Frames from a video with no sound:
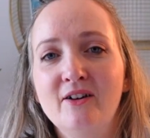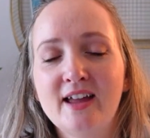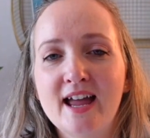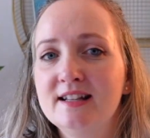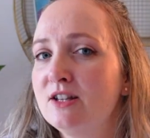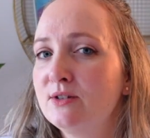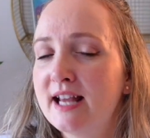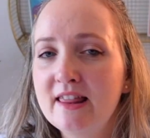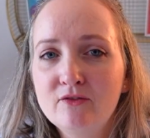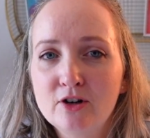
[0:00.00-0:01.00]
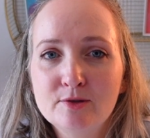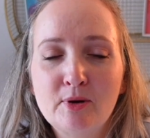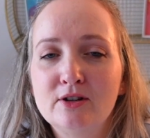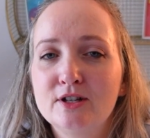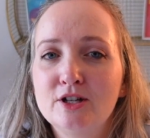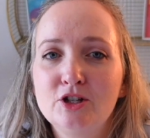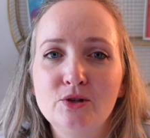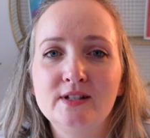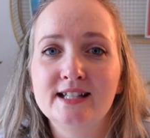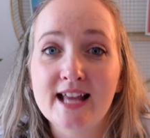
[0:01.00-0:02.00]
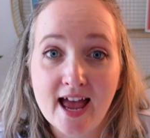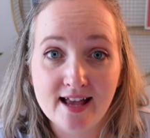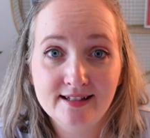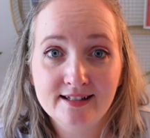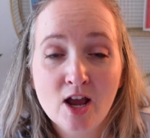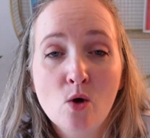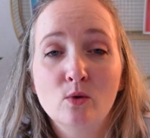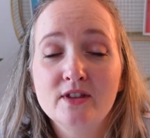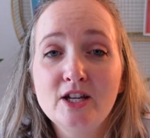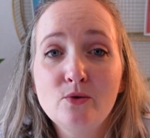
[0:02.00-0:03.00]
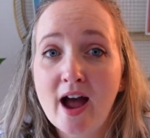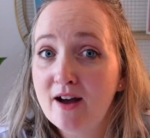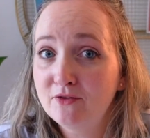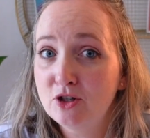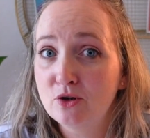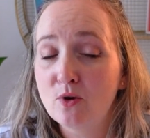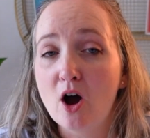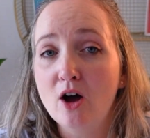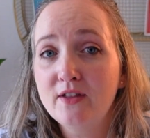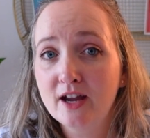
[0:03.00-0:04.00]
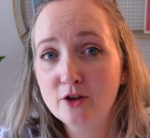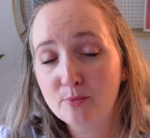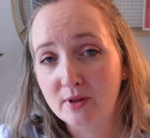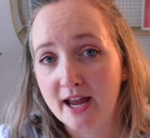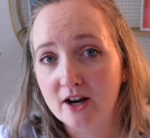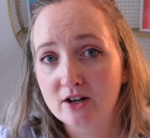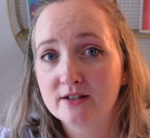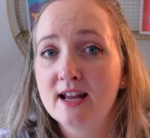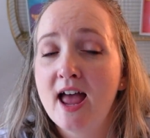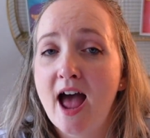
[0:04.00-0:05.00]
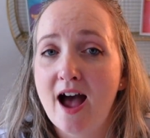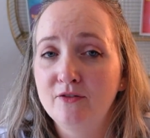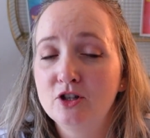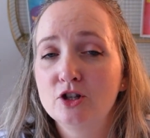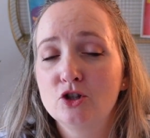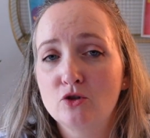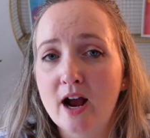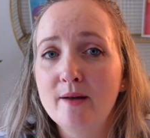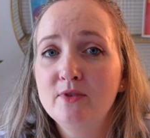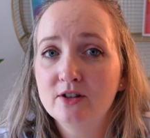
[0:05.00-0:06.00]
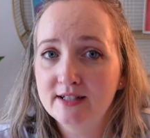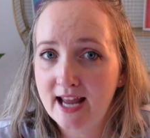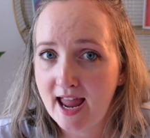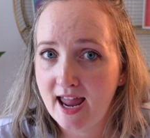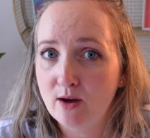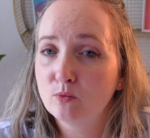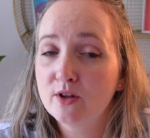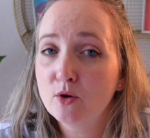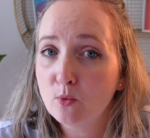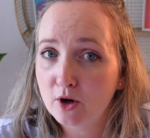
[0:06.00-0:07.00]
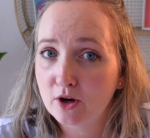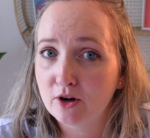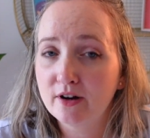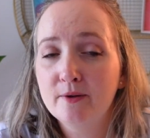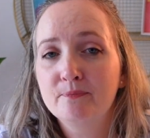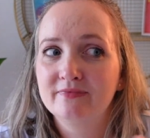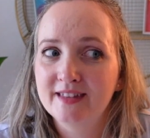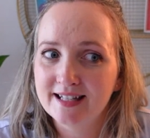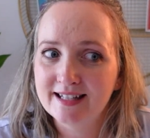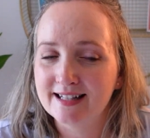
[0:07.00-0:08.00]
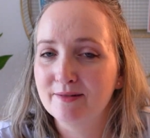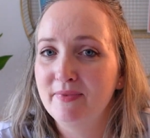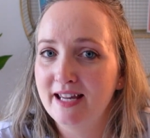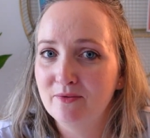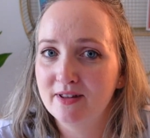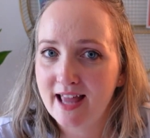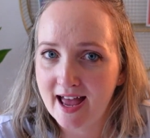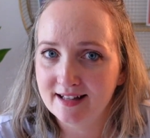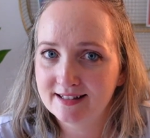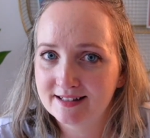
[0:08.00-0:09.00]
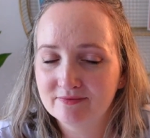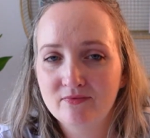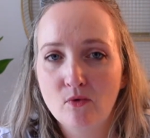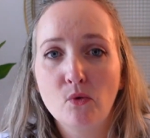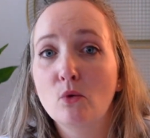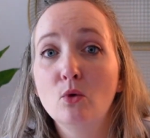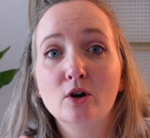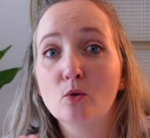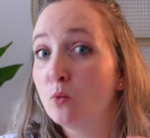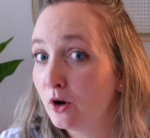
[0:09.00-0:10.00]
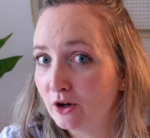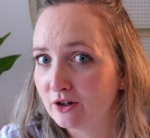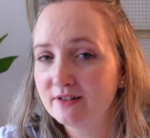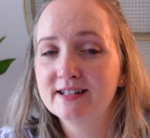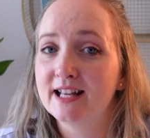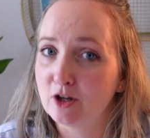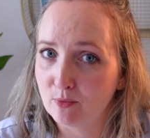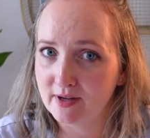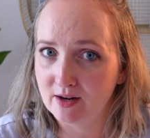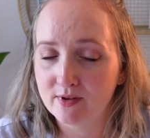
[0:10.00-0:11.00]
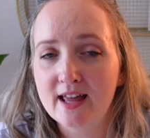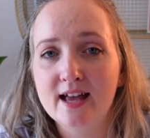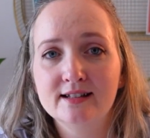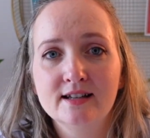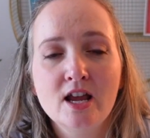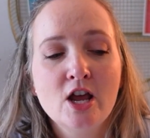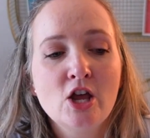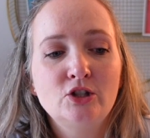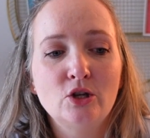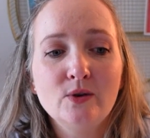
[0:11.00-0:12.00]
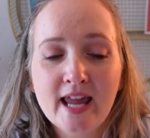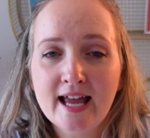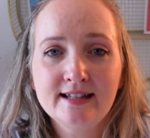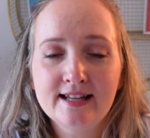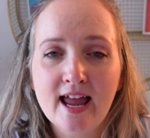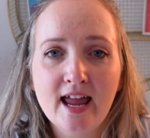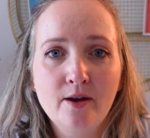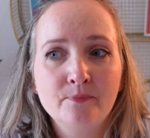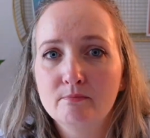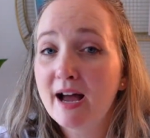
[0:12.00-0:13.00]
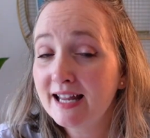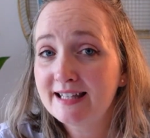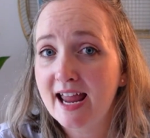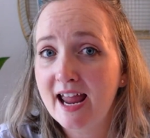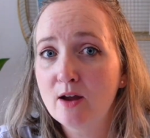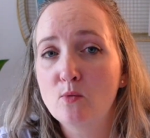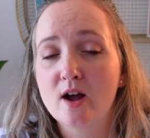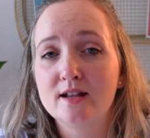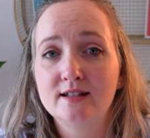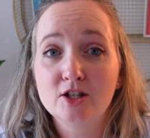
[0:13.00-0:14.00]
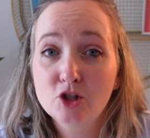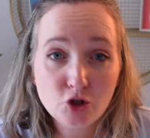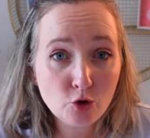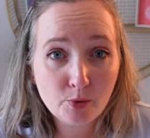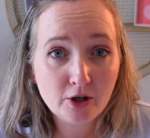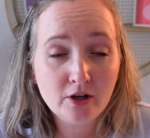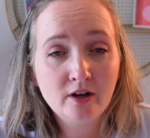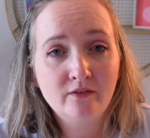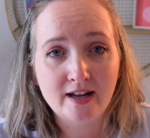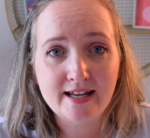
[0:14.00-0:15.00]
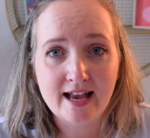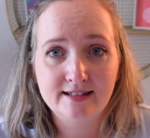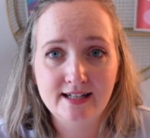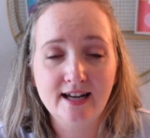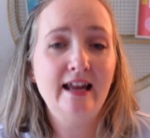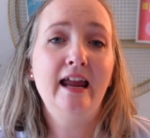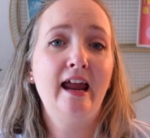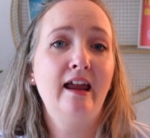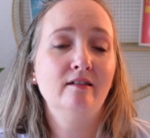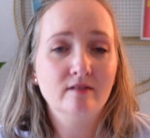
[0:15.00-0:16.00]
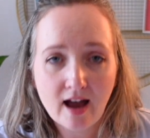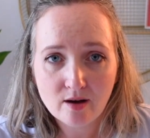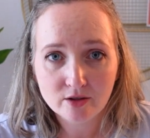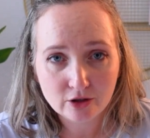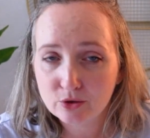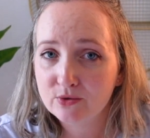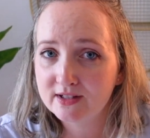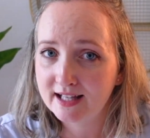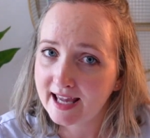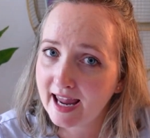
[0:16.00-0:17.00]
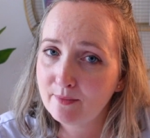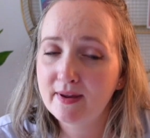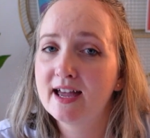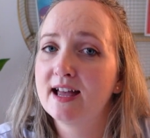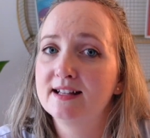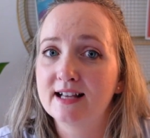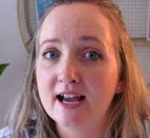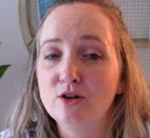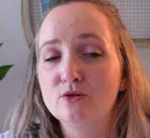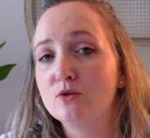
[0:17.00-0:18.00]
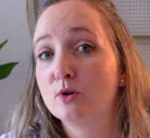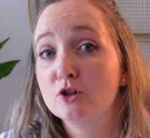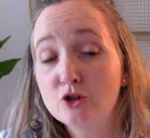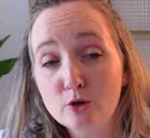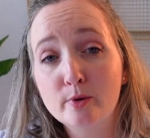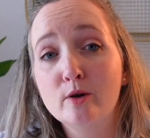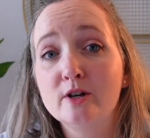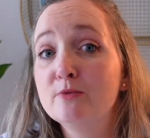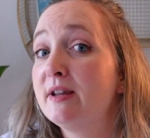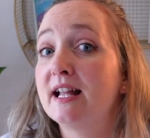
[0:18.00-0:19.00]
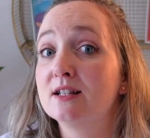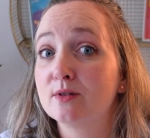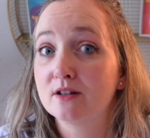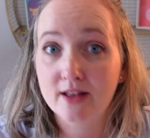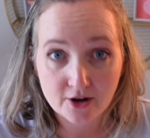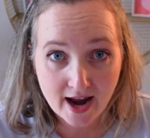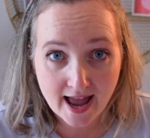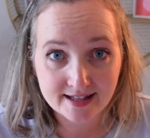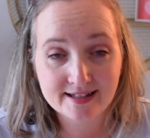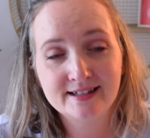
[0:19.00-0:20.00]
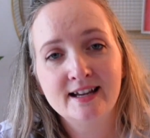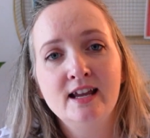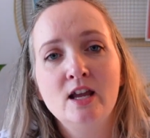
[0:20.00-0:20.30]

Okay, so say the first person chooses S. Well, then you have to, all the other players have to describe their day with a word that doesn't begin with S or words that don't begin with S. So you can't say, my day was super fantastic. Eh, I would lose the game because I use the word super, which begins with the letter S